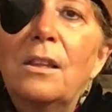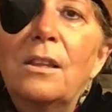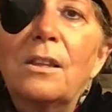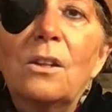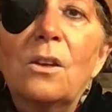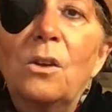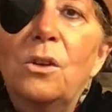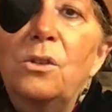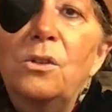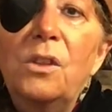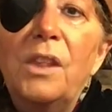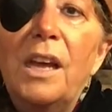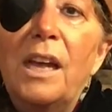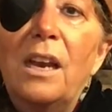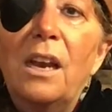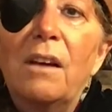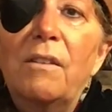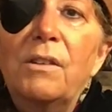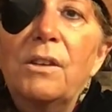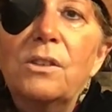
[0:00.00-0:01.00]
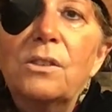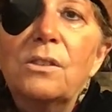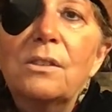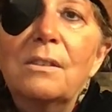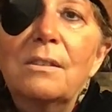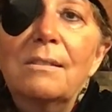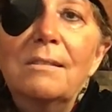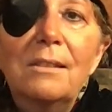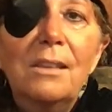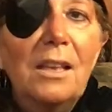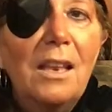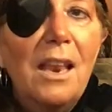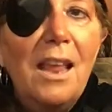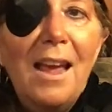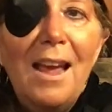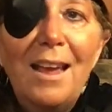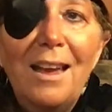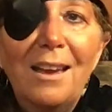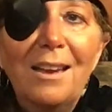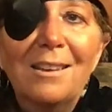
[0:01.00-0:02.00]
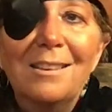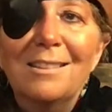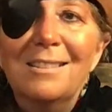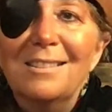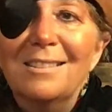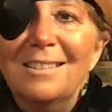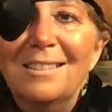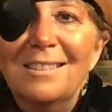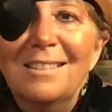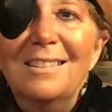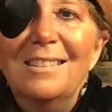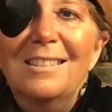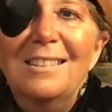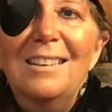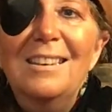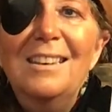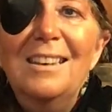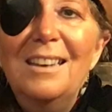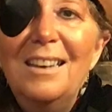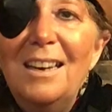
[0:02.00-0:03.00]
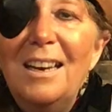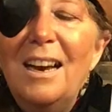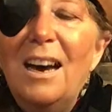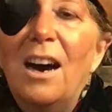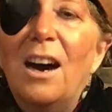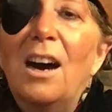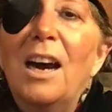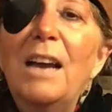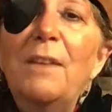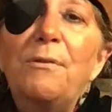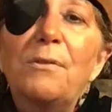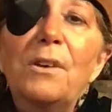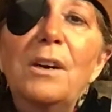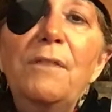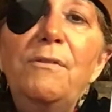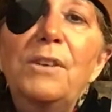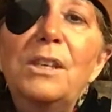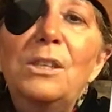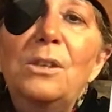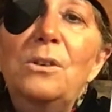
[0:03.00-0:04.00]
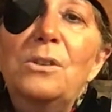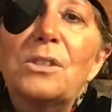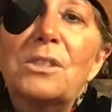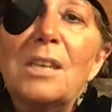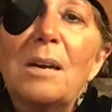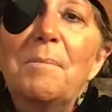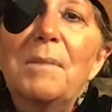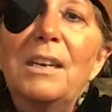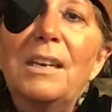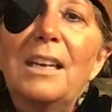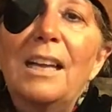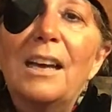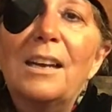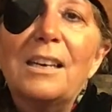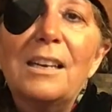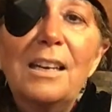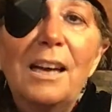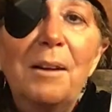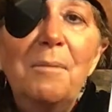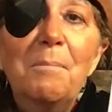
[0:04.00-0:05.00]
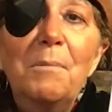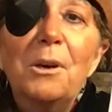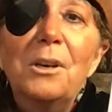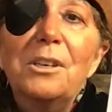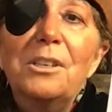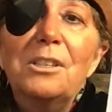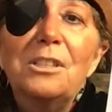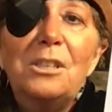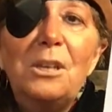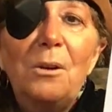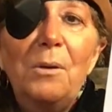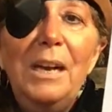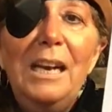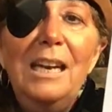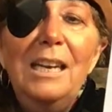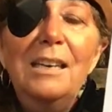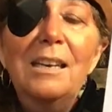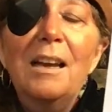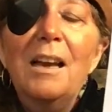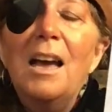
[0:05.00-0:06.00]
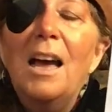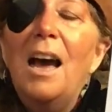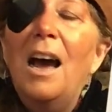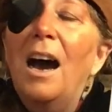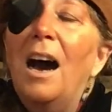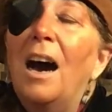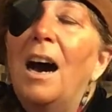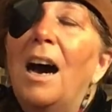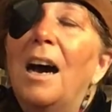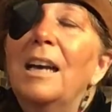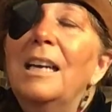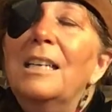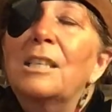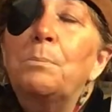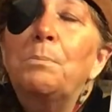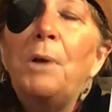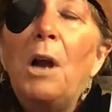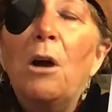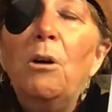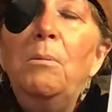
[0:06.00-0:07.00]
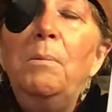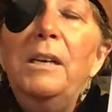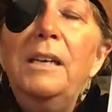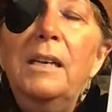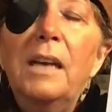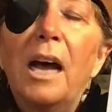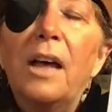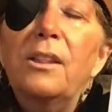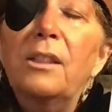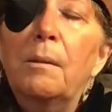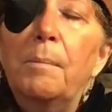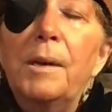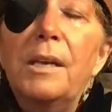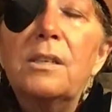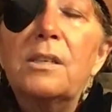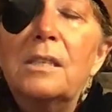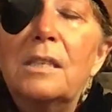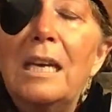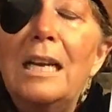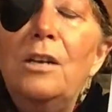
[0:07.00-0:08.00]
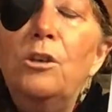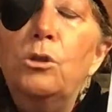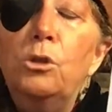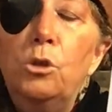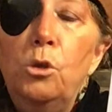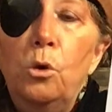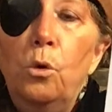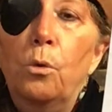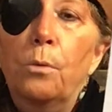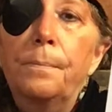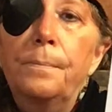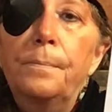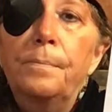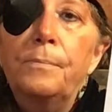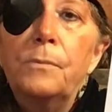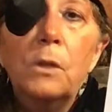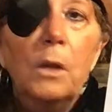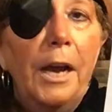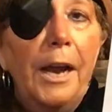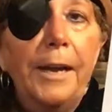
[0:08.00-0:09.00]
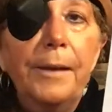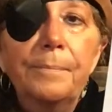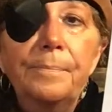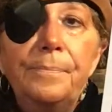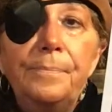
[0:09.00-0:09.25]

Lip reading: Don't do that, lovies. Nay. For if you do summon a murdered queen, is probably not the best thing to do. Aye.